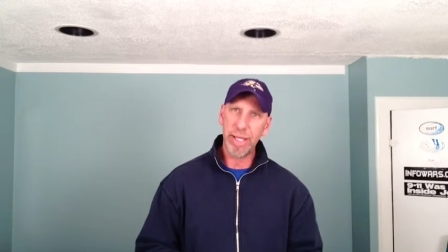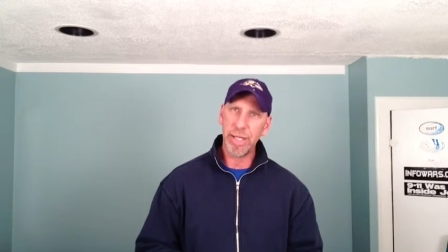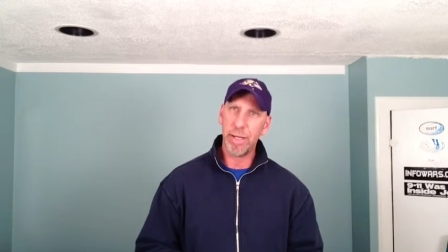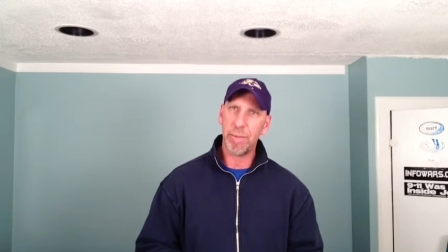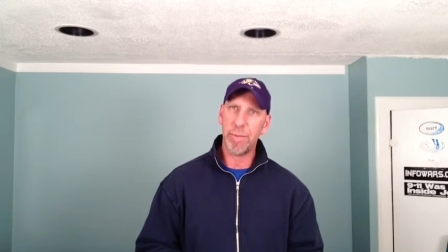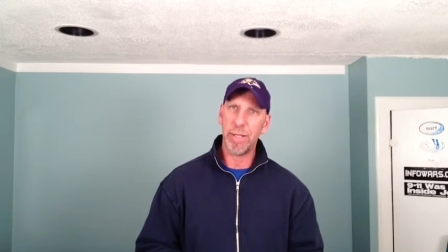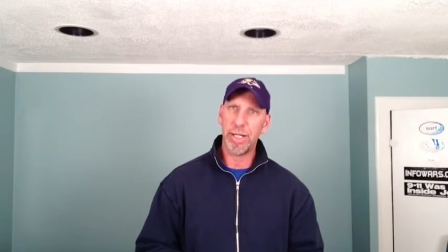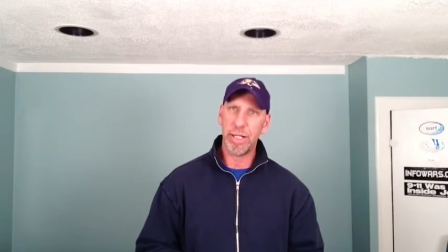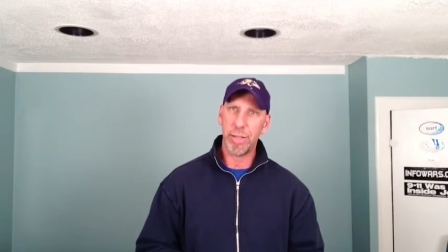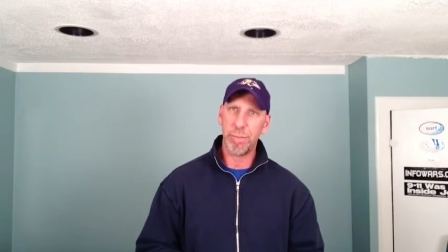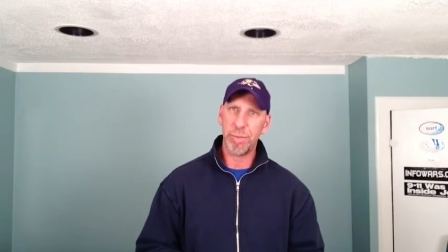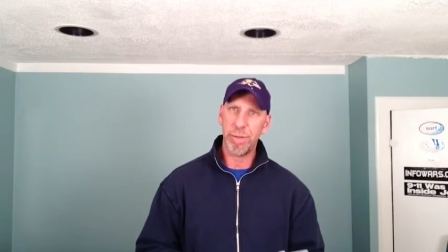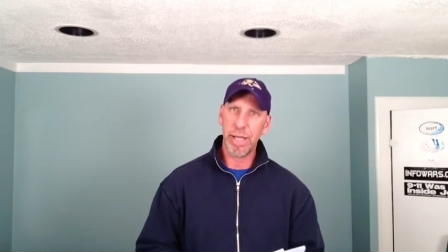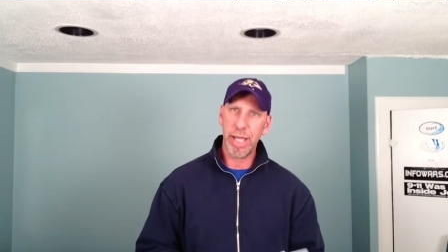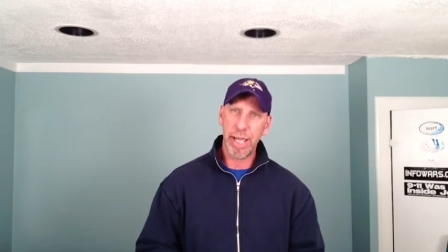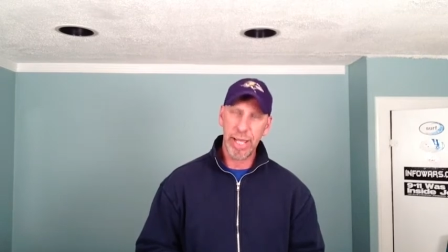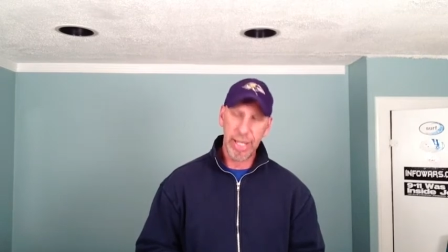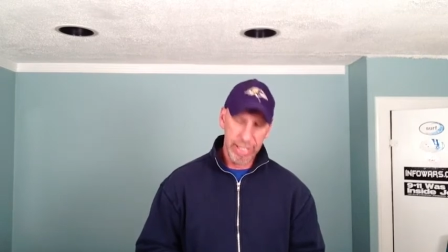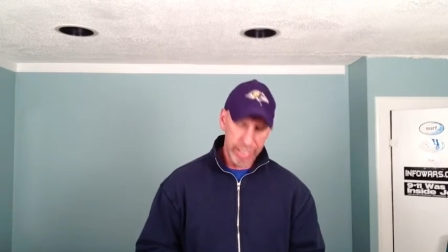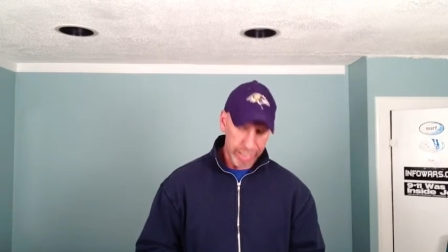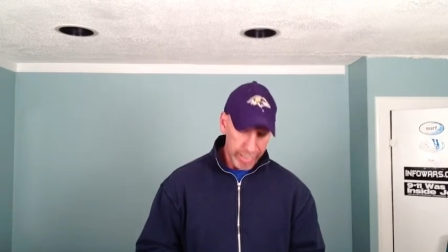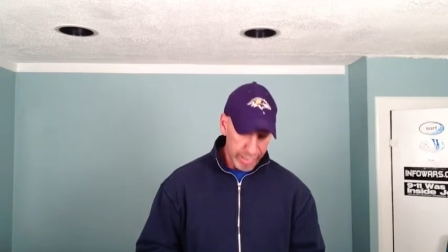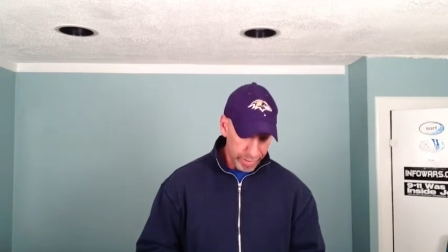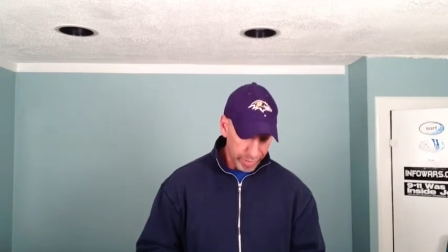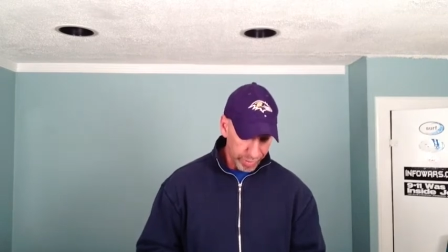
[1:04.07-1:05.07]
come into
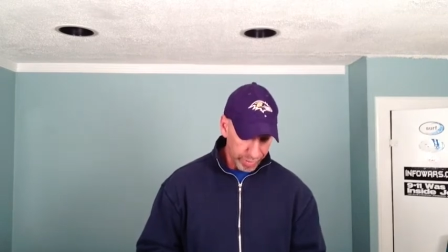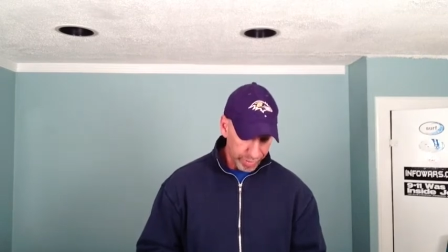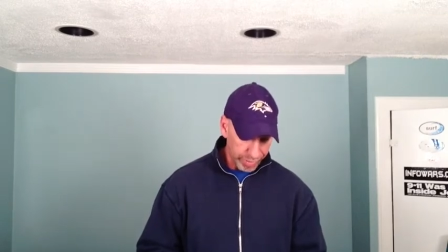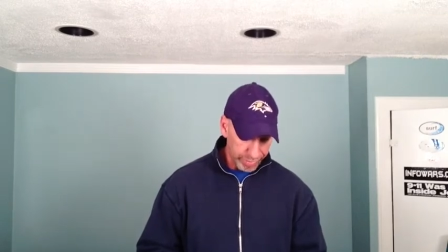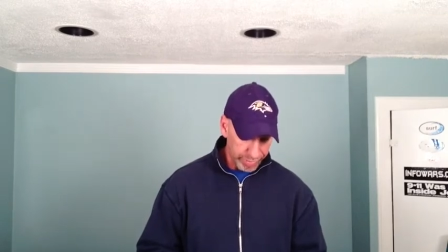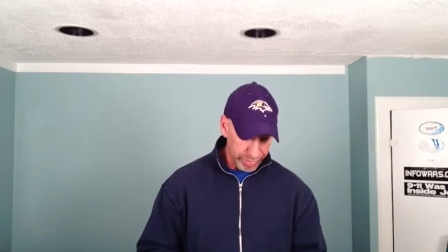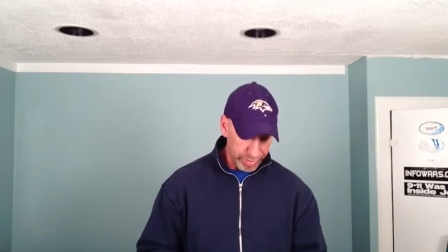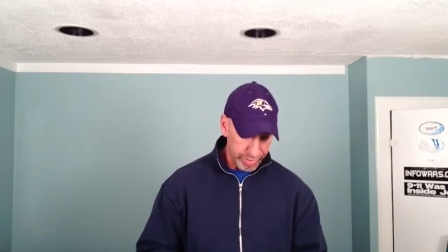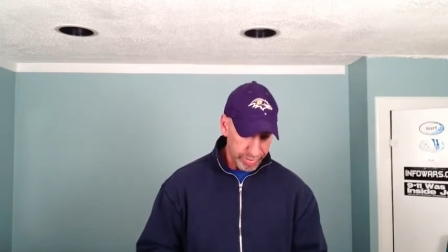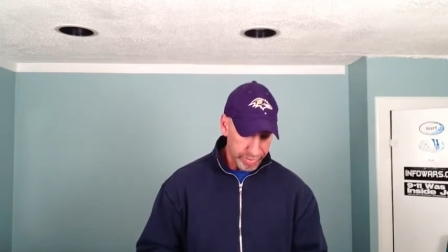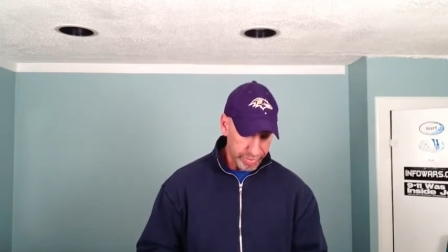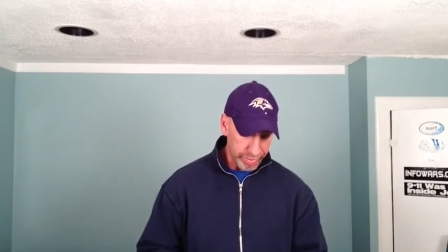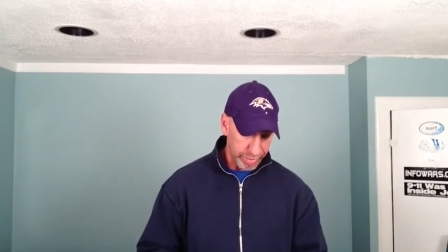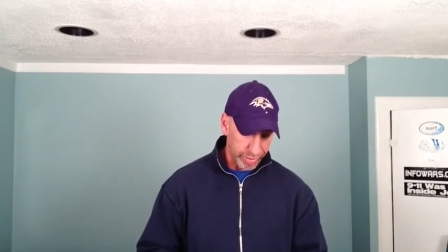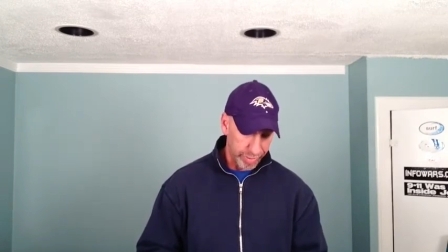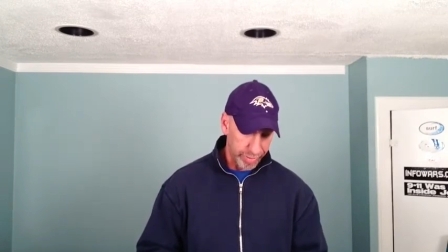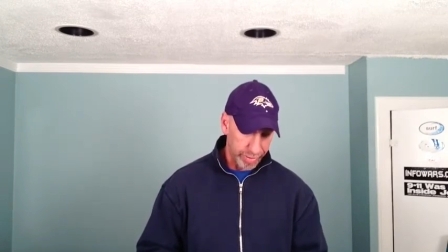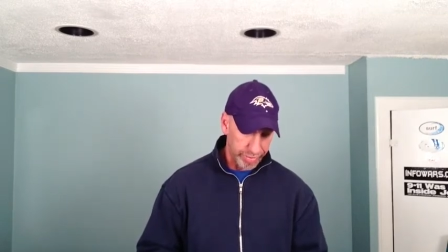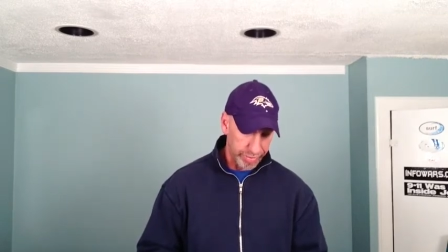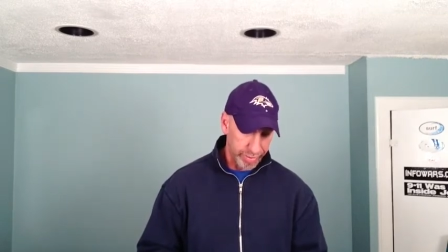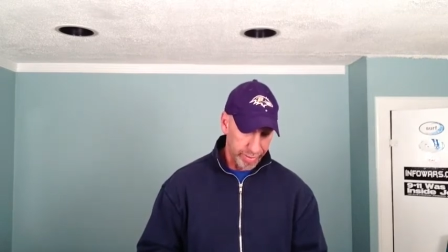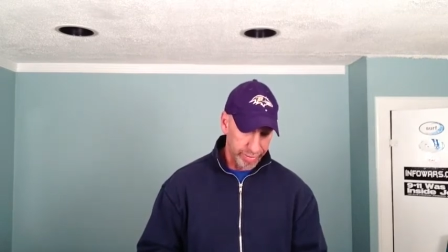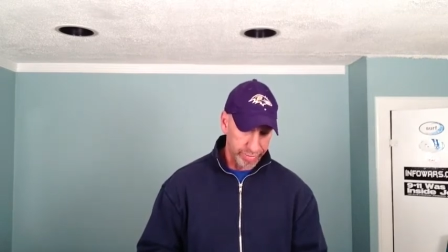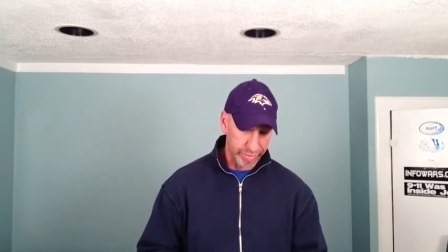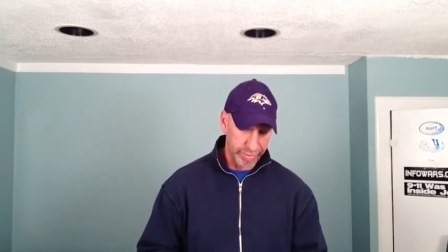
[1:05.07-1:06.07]
play here in this
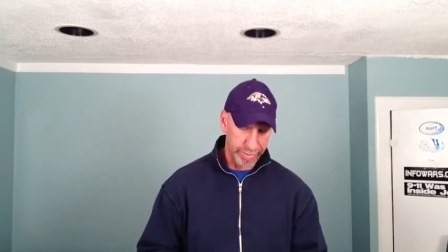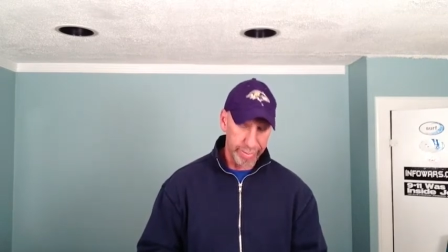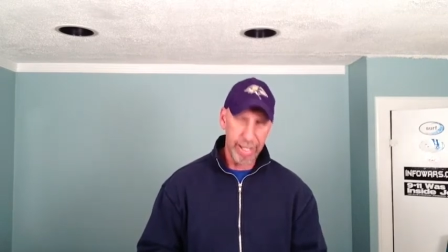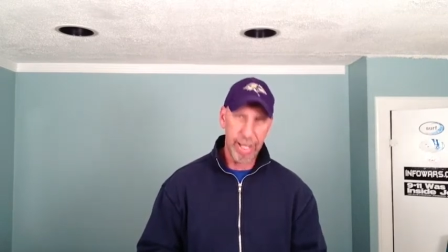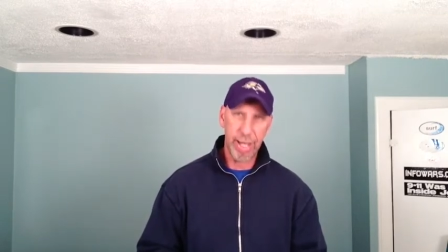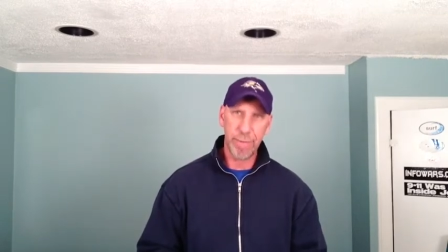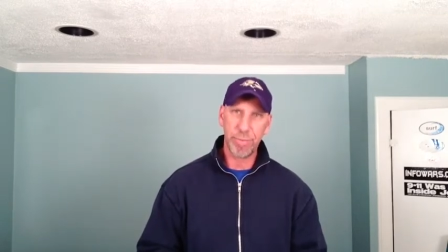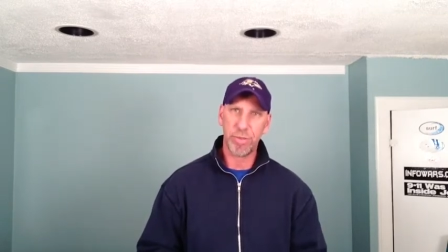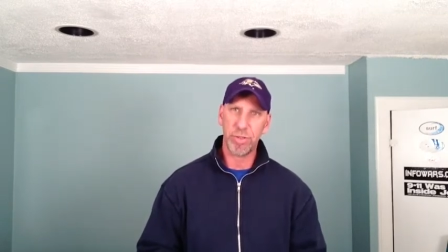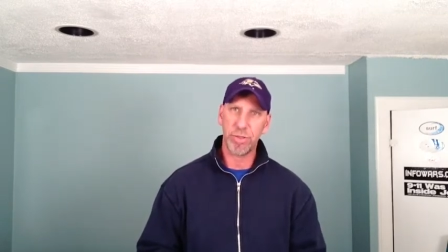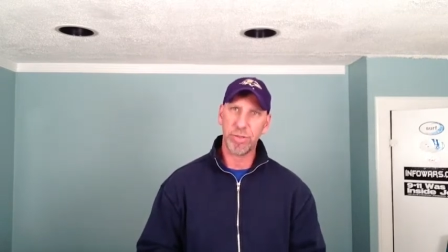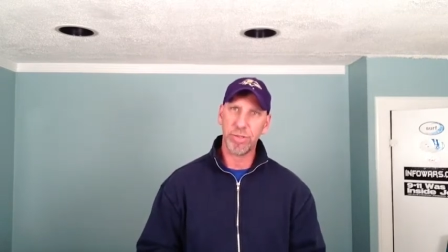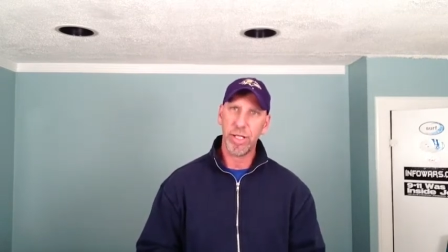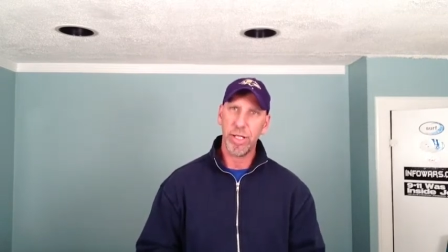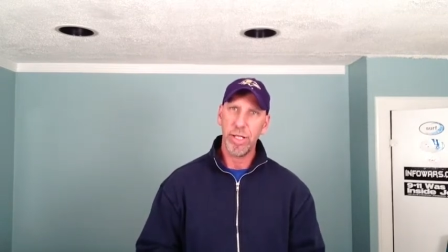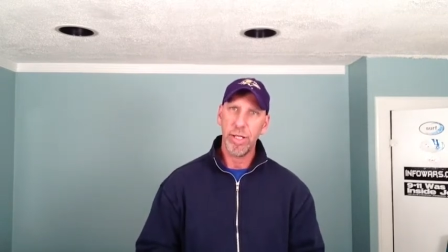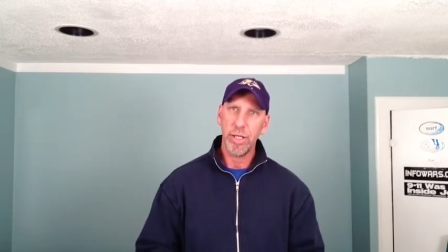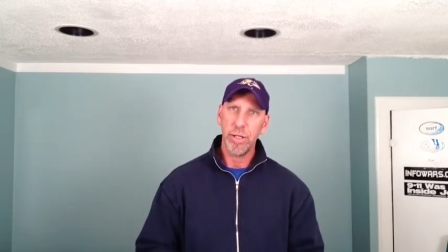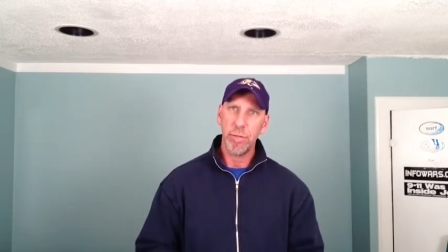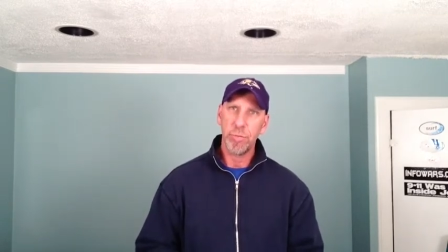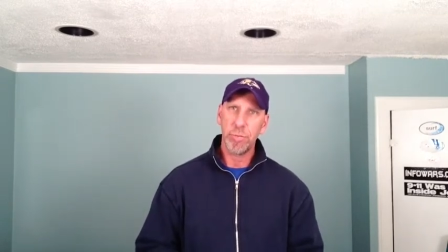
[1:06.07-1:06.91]
series as the Capitals